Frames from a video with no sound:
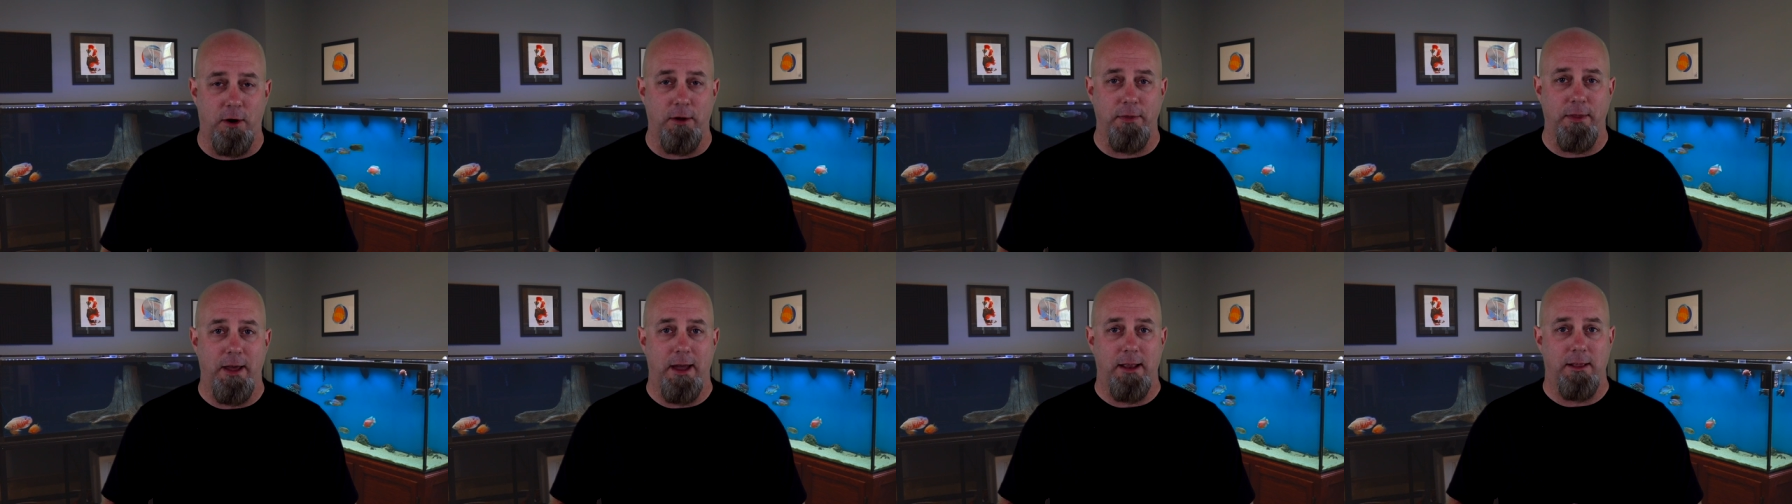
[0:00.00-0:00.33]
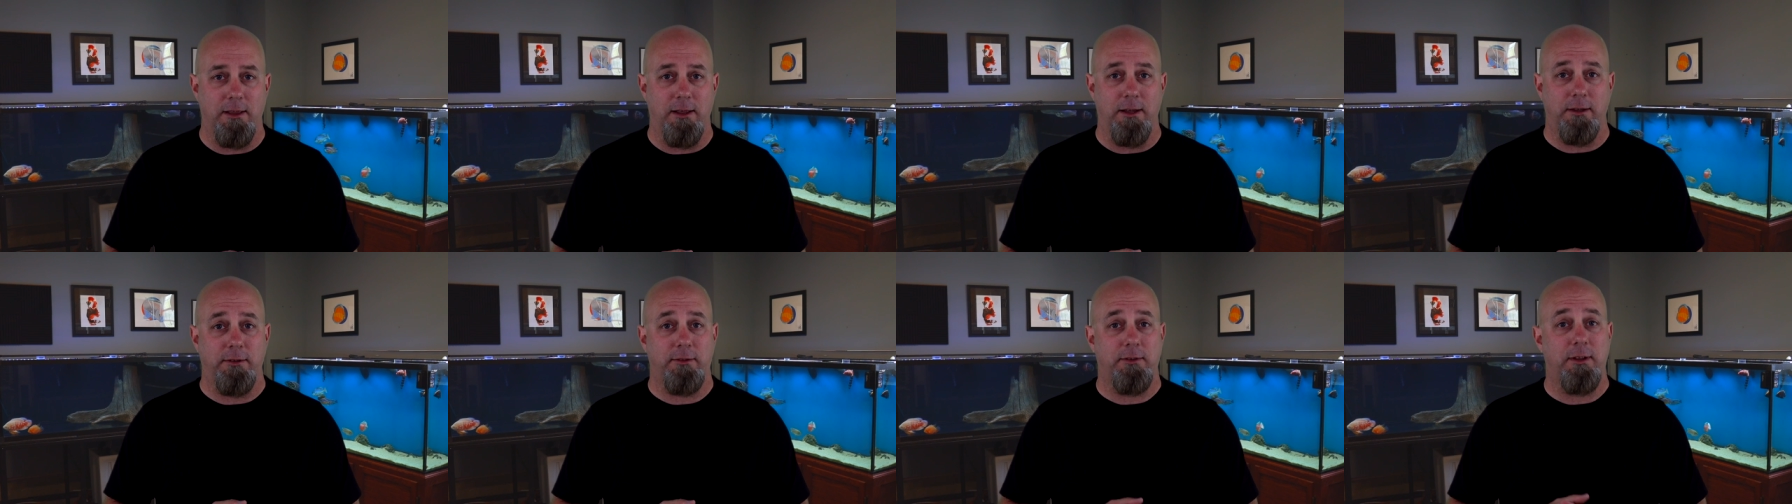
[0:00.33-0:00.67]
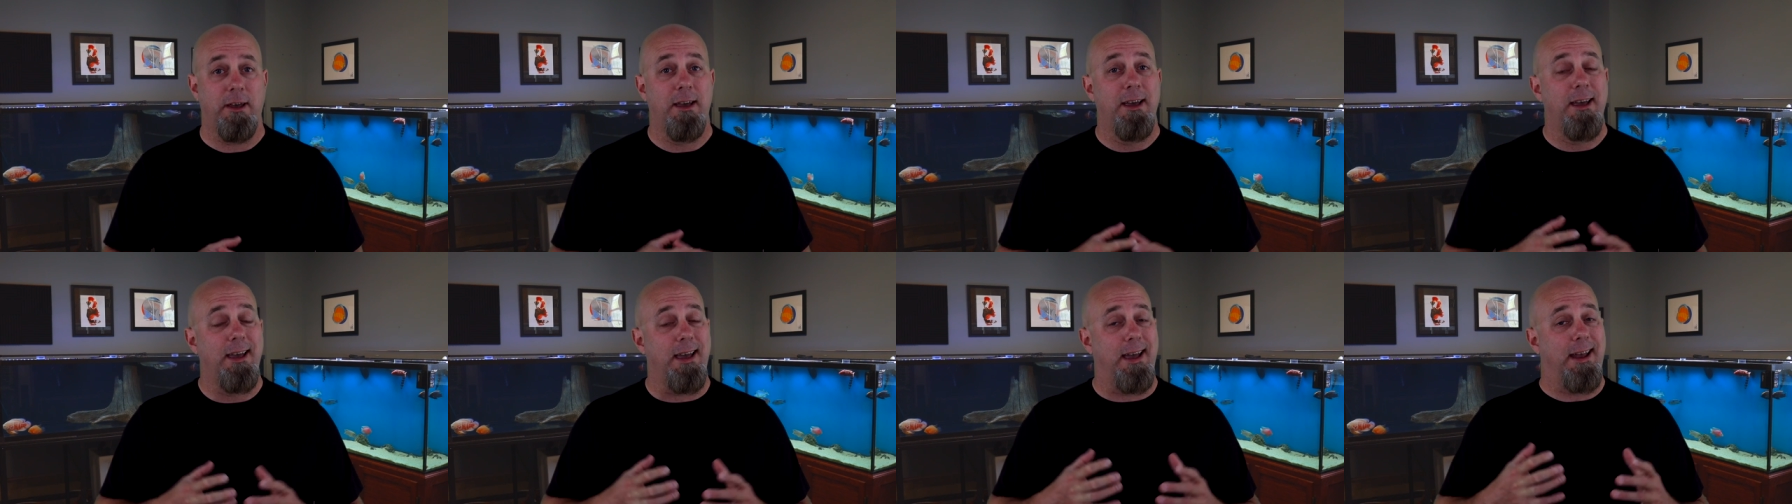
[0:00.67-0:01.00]
on that list,
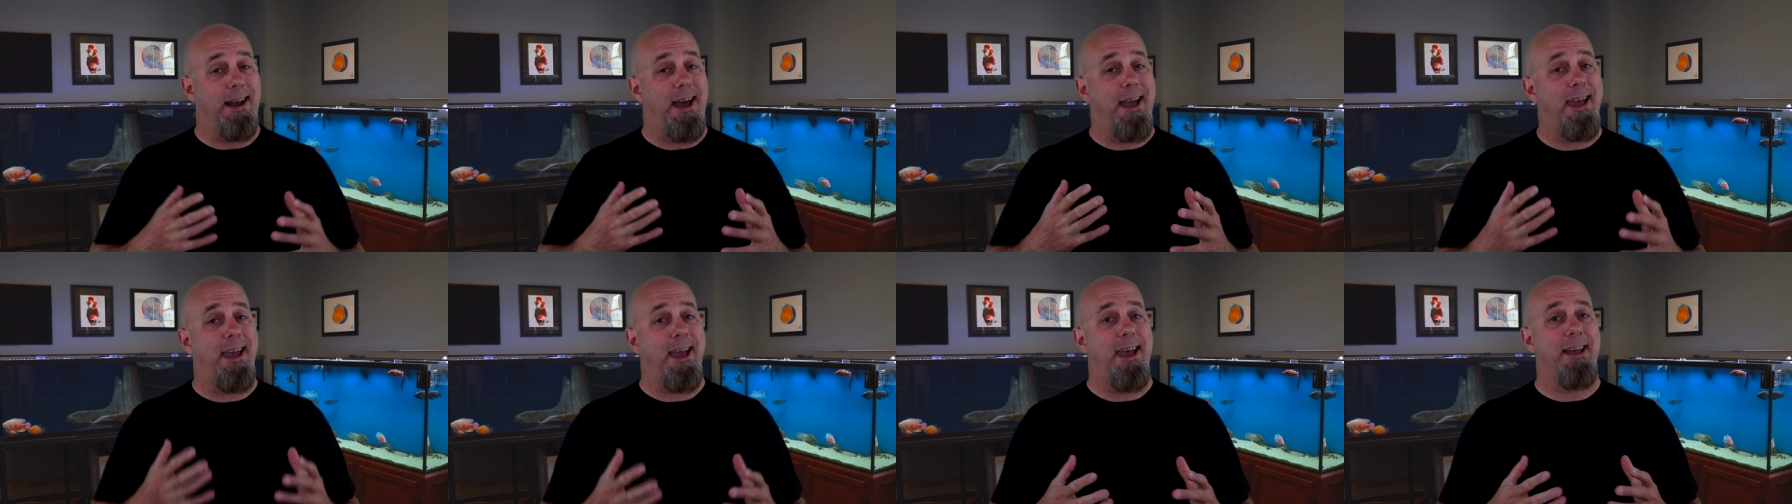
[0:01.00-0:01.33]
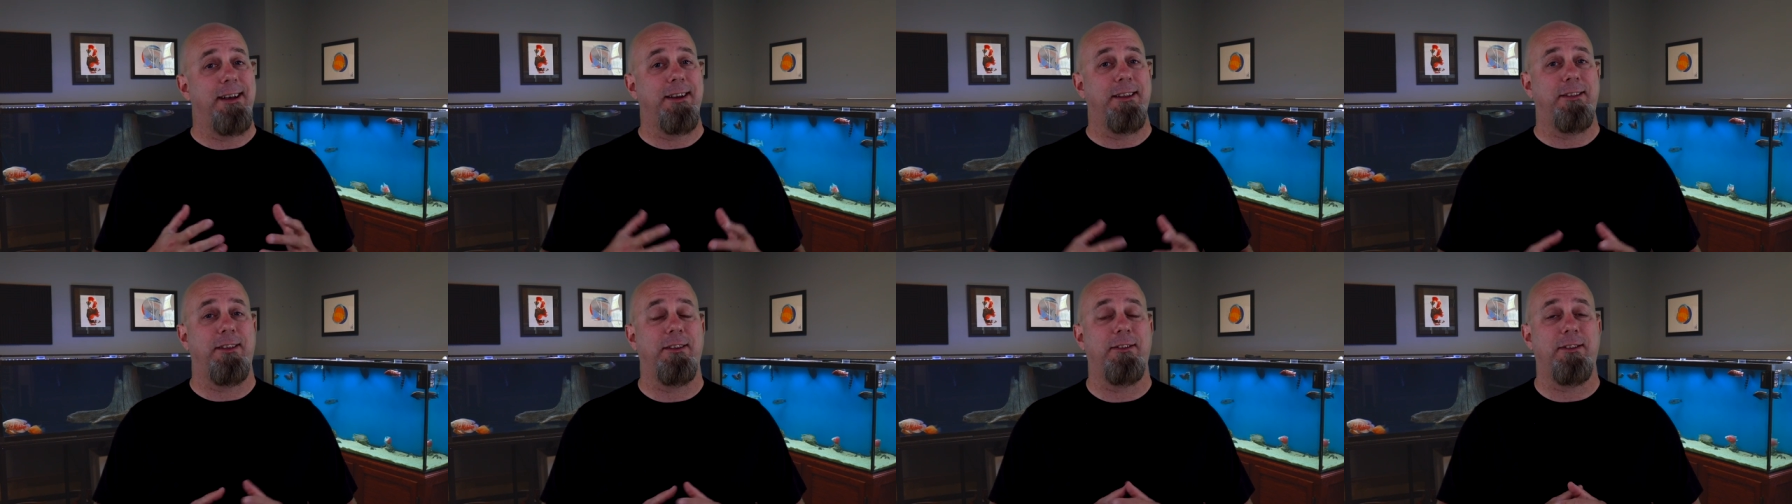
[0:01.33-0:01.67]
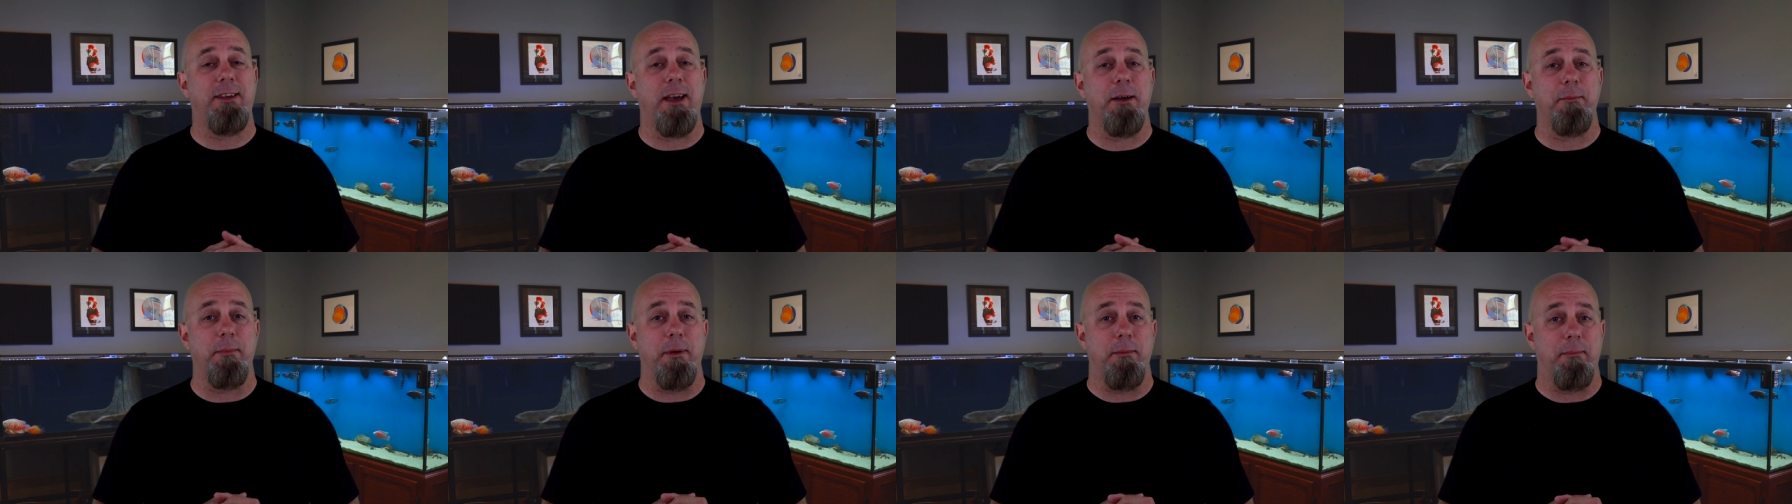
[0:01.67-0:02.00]
and I ended the
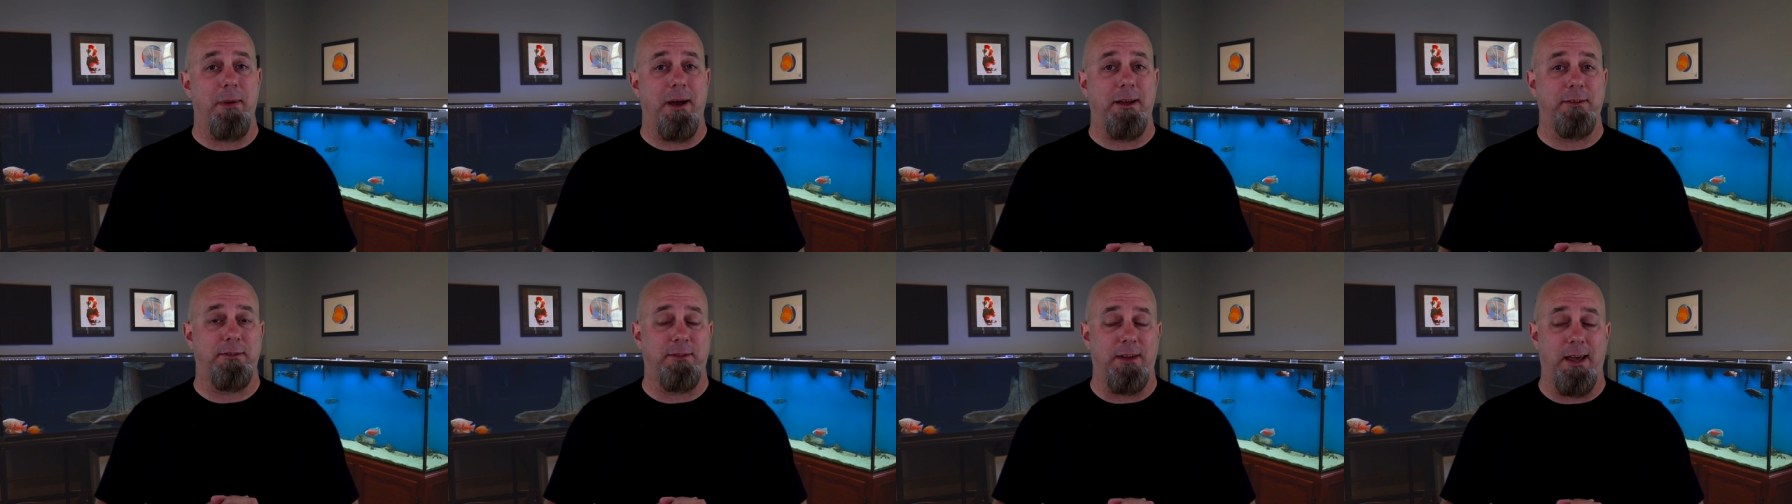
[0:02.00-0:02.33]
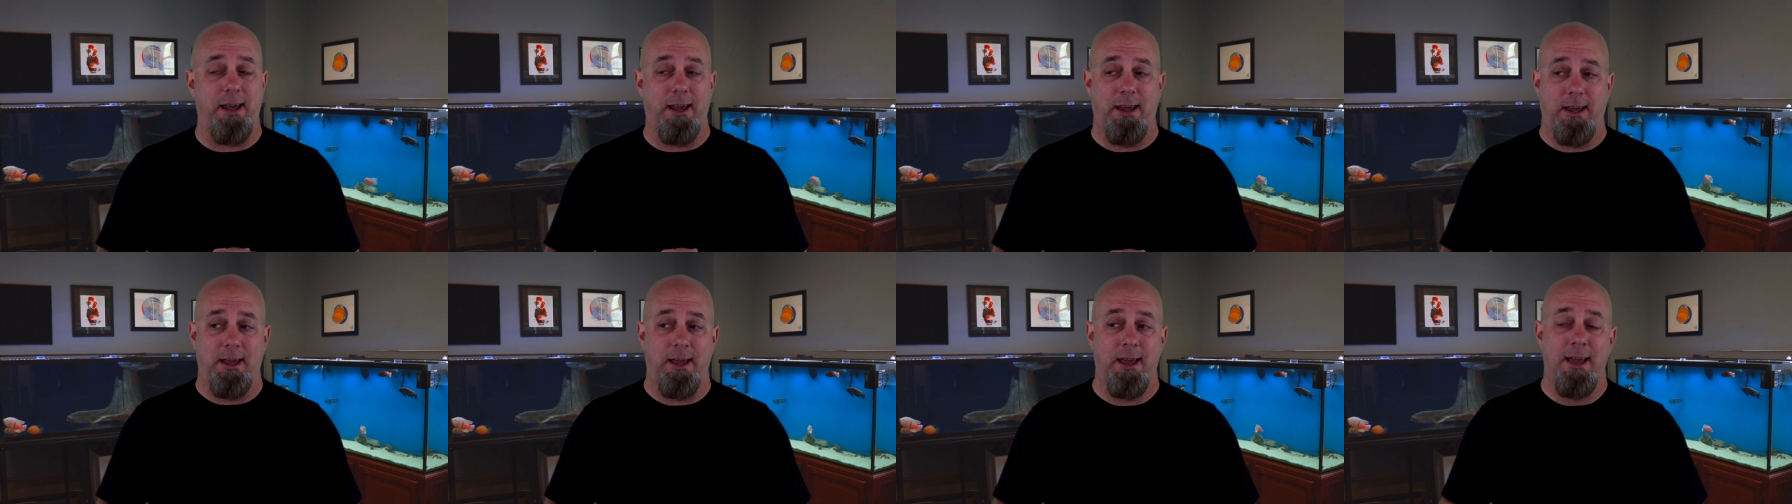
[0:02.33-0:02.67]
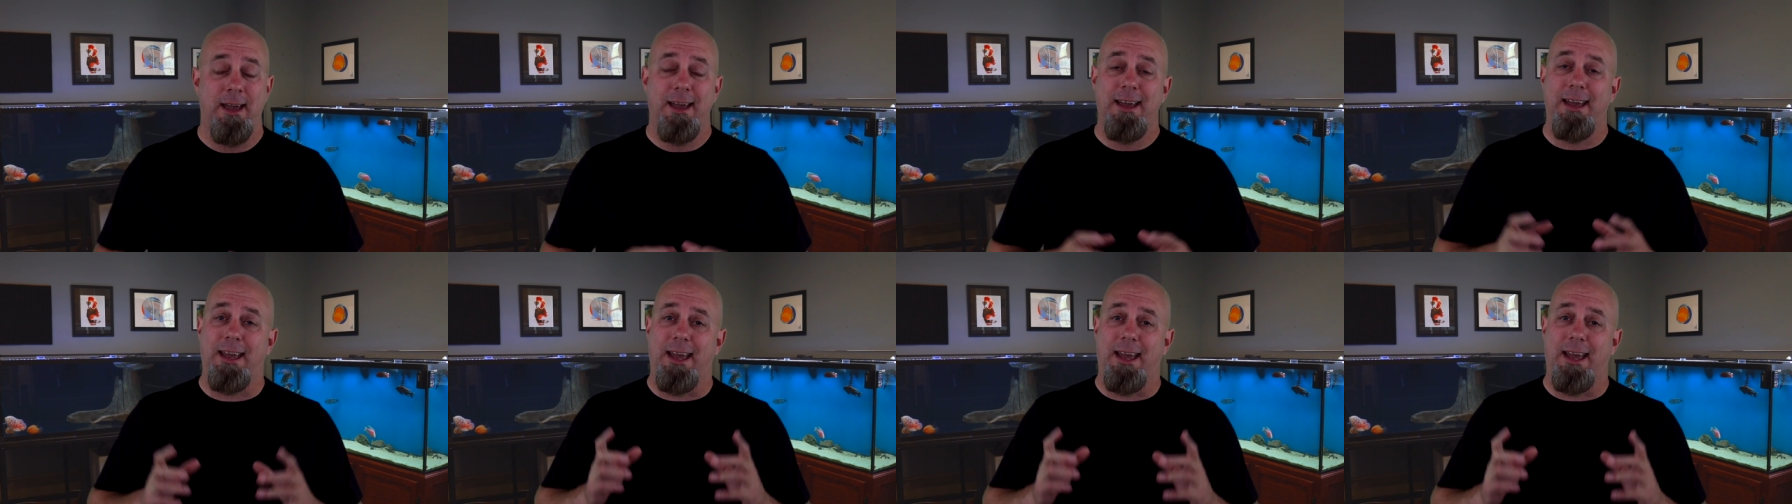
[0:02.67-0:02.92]
segment by saying,